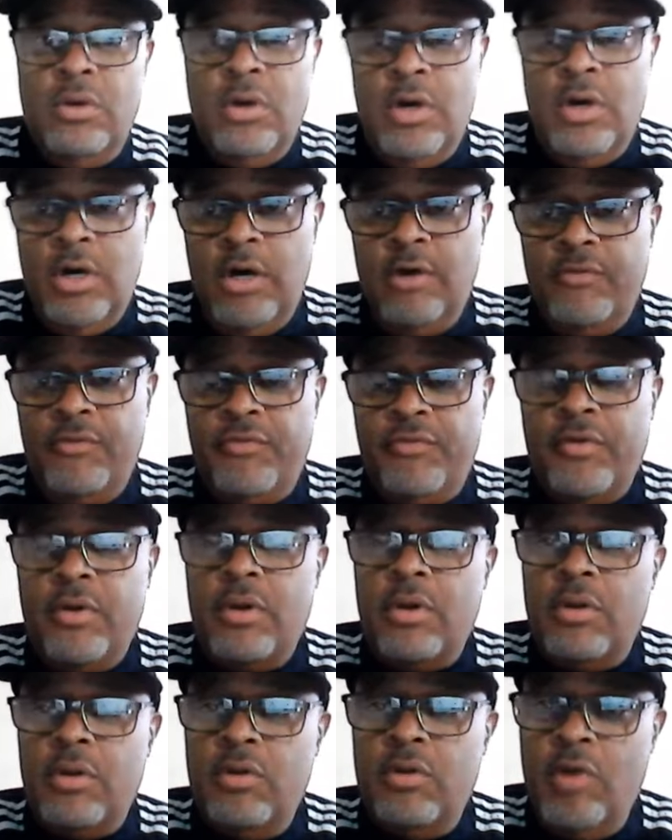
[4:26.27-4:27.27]
of
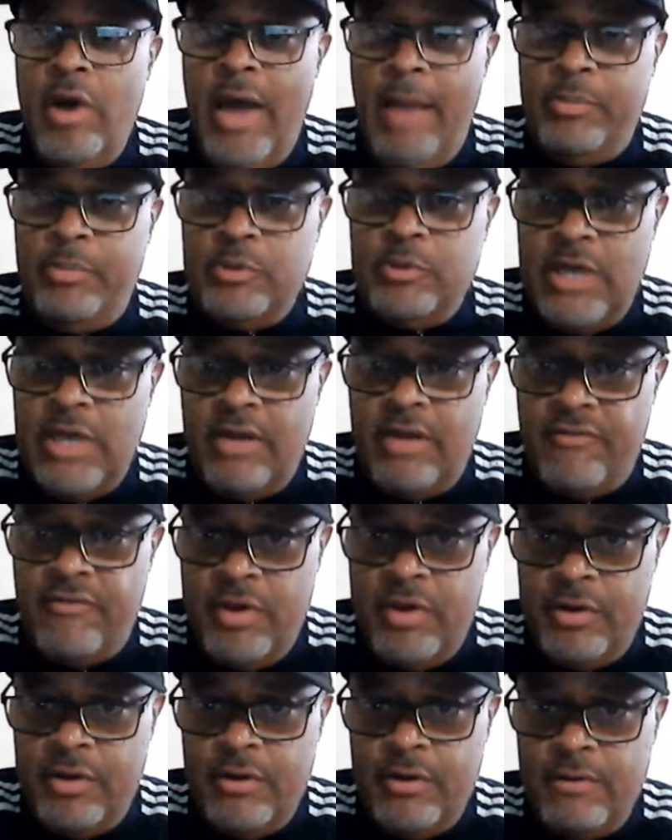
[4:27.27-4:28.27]
your apple cider
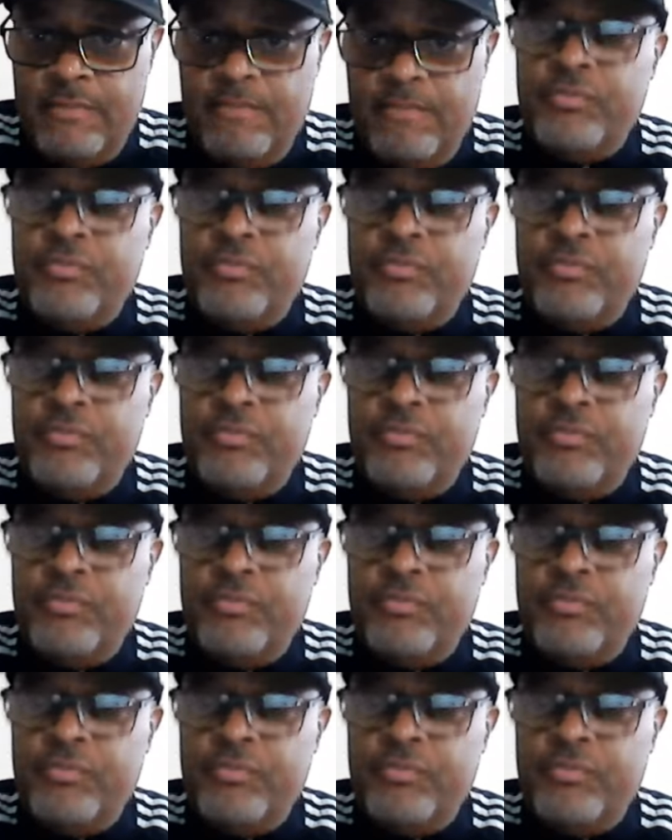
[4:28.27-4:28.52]
vinegar.